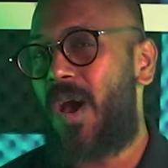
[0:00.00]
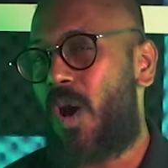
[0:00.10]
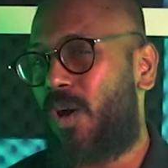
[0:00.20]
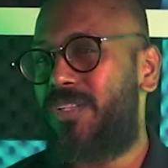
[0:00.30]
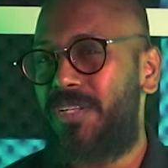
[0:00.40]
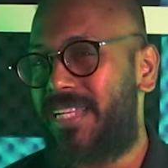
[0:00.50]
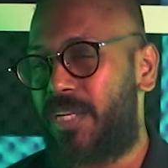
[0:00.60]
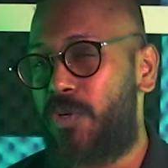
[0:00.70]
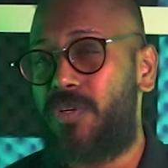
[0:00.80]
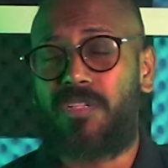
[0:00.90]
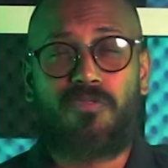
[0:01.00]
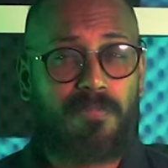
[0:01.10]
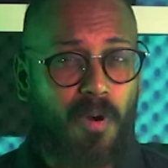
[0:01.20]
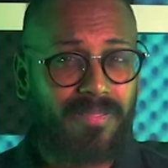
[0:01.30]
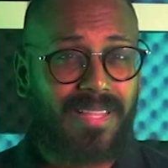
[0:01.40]
All you need to do is
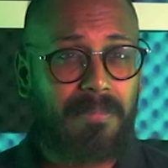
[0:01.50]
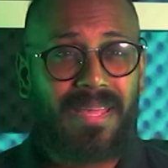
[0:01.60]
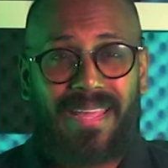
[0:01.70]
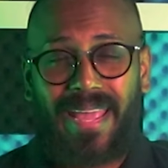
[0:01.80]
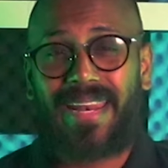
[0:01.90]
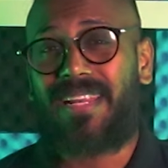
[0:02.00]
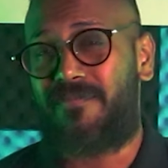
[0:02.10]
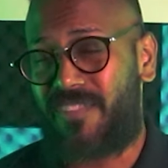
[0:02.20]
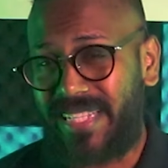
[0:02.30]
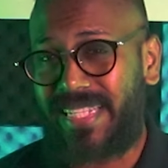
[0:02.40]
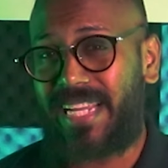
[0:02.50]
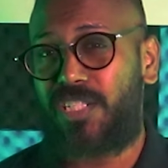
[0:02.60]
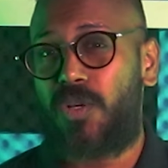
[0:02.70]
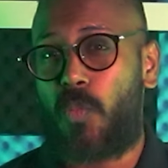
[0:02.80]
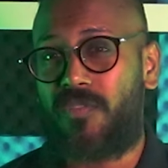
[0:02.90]
report them and an
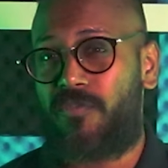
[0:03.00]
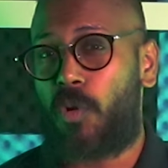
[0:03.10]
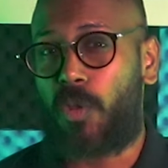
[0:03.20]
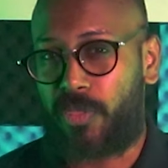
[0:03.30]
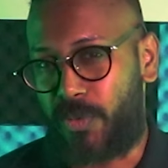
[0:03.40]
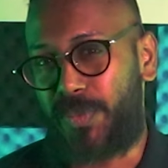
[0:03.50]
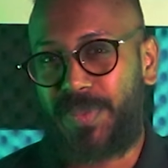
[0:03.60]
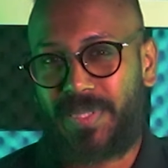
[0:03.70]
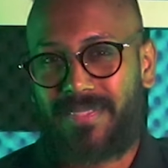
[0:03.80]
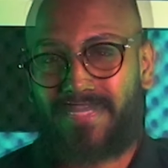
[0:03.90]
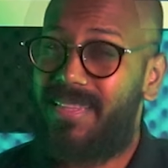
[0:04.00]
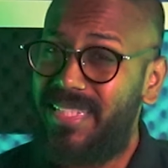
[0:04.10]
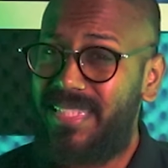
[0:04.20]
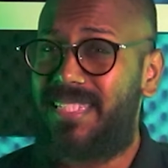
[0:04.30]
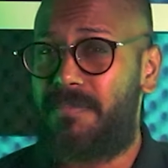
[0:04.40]
investigation would follow through.
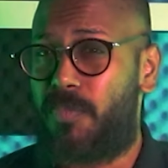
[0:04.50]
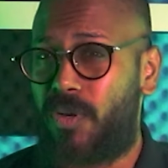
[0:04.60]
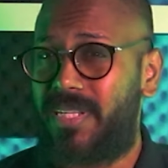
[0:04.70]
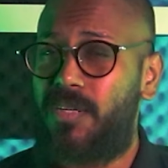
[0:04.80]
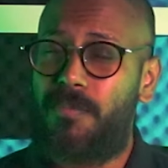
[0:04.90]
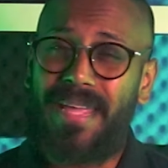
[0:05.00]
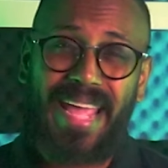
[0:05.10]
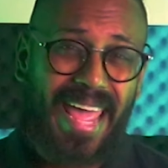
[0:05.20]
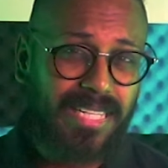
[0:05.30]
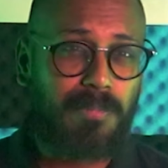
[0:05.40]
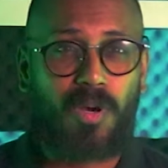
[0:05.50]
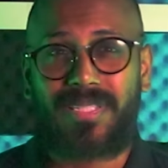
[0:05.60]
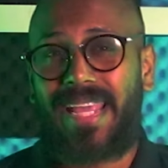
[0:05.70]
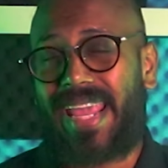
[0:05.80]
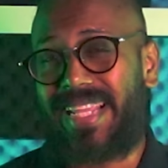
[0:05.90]
This is important to make
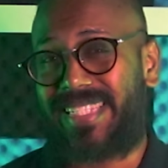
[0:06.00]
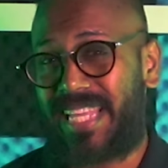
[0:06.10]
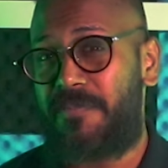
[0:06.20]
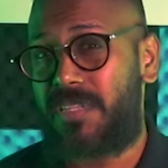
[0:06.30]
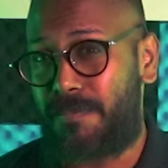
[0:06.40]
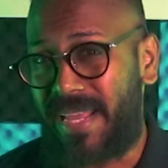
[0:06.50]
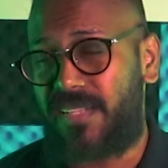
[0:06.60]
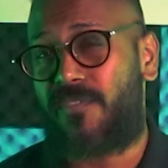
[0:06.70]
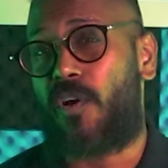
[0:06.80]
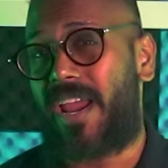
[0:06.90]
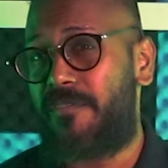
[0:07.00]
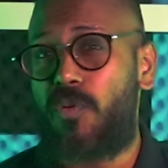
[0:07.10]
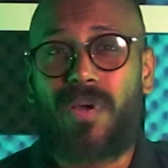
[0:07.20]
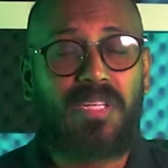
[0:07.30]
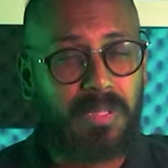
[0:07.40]
Xbox a safe space for
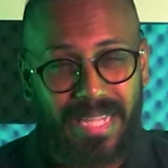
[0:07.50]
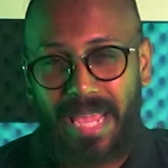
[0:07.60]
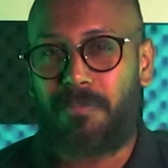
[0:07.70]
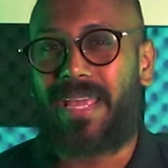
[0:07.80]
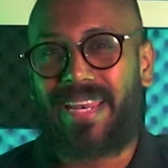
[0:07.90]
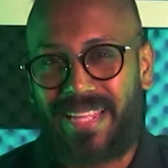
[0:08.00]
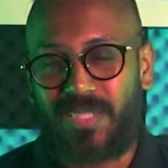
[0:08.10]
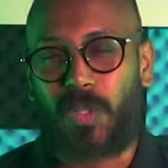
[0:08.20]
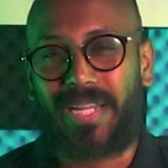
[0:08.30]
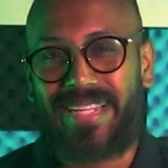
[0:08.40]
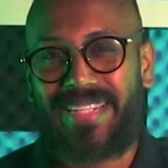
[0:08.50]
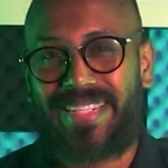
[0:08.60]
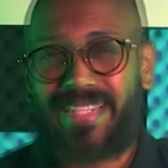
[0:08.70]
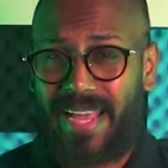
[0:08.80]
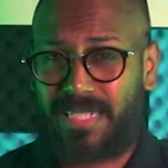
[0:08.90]
everyone to game and enjoy.
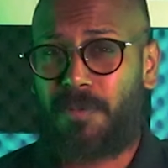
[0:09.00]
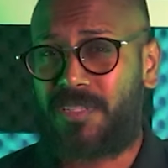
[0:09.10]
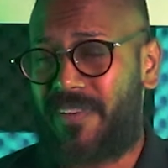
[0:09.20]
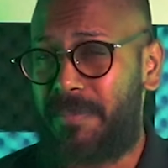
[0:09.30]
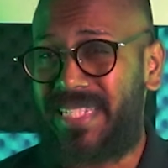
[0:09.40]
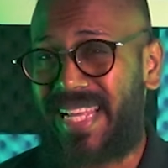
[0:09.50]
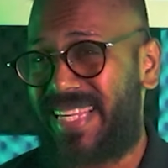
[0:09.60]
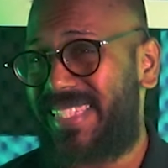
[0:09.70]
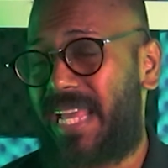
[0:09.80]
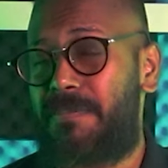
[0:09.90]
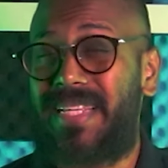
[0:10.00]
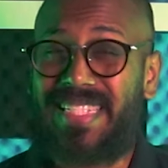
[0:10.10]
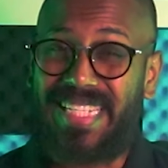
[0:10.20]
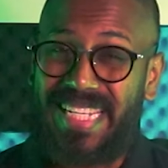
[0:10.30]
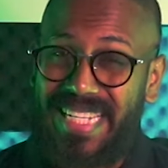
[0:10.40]
The Xbox Family Settings app
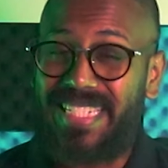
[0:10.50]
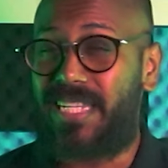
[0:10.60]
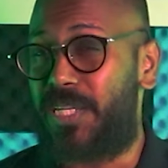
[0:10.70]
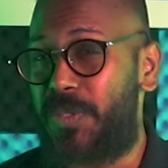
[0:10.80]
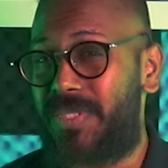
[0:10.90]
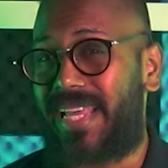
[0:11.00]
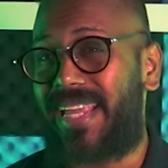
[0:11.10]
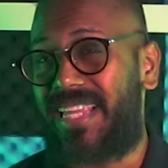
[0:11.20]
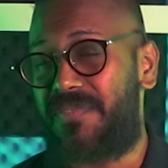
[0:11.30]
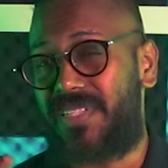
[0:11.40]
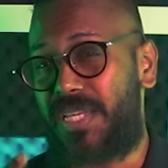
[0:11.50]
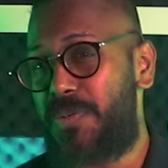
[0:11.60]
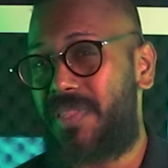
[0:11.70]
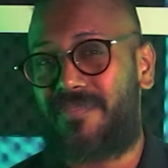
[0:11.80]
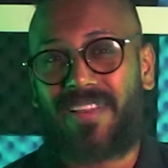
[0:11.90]
is easy to use and gives
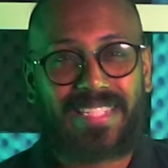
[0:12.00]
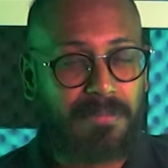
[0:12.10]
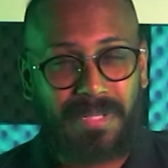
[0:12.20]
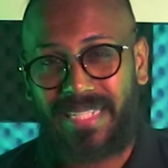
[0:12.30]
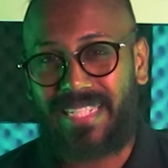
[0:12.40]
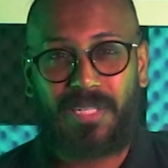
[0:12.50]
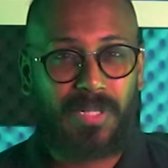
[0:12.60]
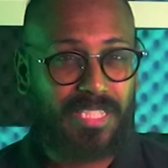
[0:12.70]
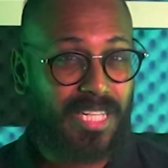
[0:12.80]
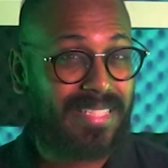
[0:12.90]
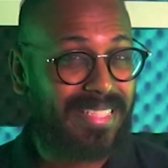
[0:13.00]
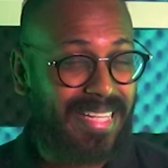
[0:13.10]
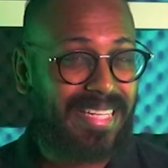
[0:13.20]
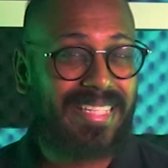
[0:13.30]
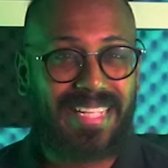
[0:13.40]
you the flexibility to adjust the
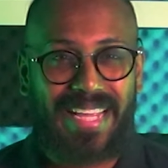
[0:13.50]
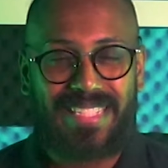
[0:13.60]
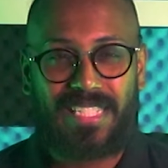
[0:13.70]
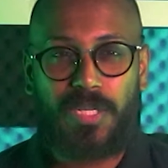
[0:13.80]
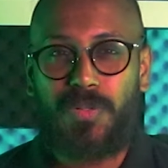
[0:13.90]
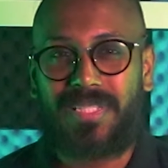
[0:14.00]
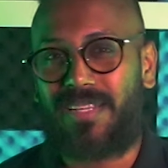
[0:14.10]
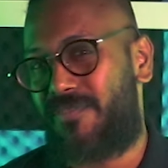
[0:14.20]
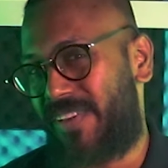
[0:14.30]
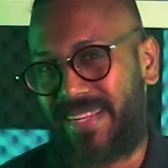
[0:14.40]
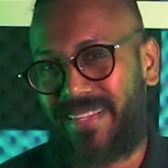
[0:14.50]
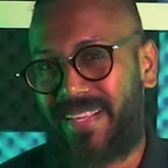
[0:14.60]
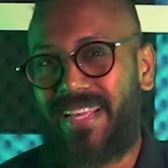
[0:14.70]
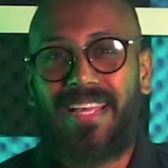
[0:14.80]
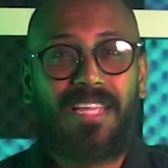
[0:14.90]
settings as you see fit.
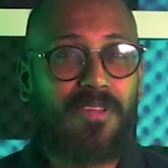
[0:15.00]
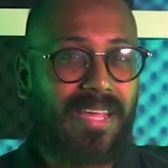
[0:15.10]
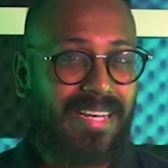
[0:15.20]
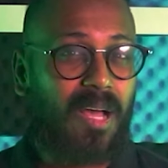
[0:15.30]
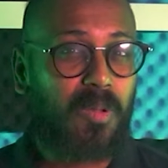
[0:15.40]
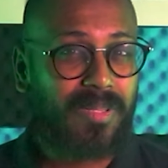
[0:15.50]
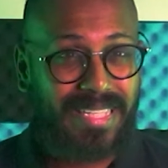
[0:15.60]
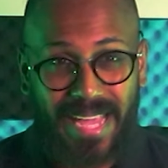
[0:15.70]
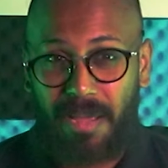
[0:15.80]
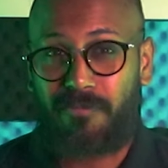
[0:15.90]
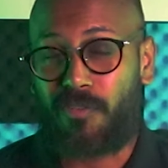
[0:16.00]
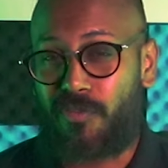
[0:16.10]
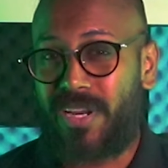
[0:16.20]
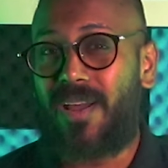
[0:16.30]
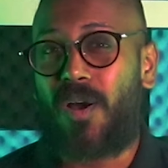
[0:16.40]
You can download the app for
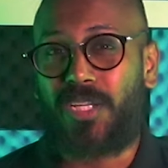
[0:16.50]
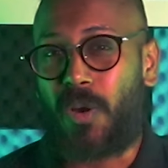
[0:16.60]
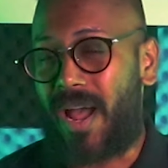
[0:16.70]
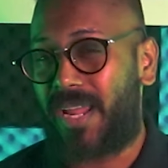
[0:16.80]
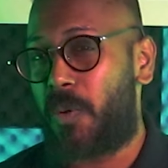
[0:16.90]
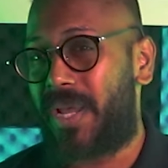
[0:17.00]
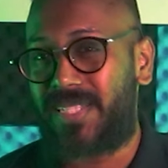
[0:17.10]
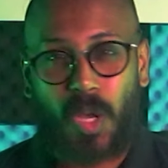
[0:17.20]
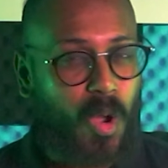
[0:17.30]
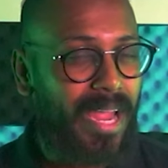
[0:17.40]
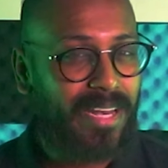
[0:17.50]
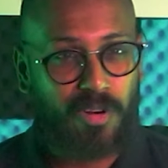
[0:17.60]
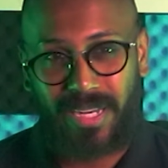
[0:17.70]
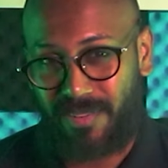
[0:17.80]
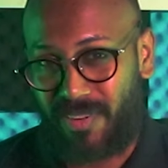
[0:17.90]
free on your iOS or
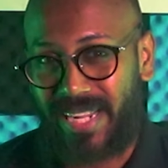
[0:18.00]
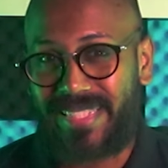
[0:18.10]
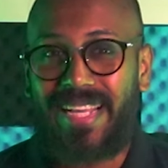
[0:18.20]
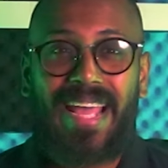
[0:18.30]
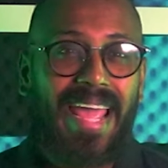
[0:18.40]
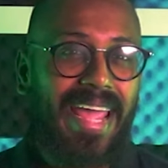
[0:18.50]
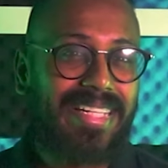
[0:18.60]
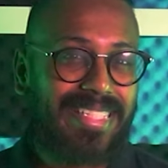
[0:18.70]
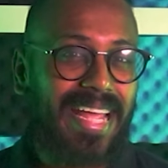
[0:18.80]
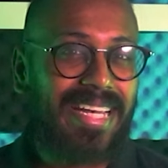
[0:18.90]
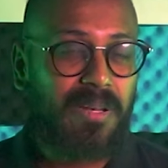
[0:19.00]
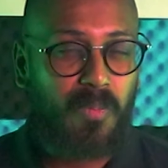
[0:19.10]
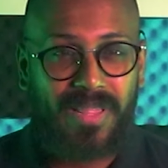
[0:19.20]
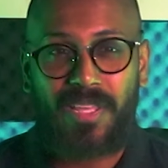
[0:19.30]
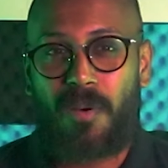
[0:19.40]
Android device and sign in
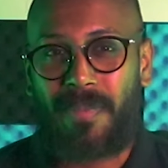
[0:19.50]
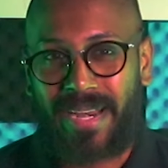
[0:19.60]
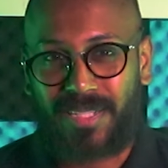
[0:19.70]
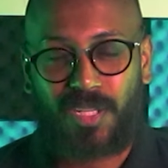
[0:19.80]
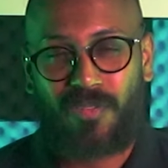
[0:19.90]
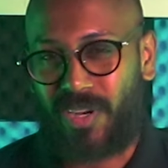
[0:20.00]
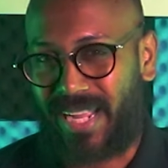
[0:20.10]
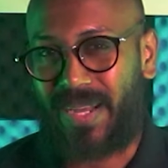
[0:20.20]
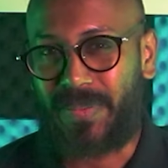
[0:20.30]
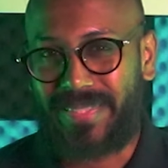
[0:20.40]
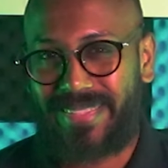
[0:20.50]
with your Microsoft account.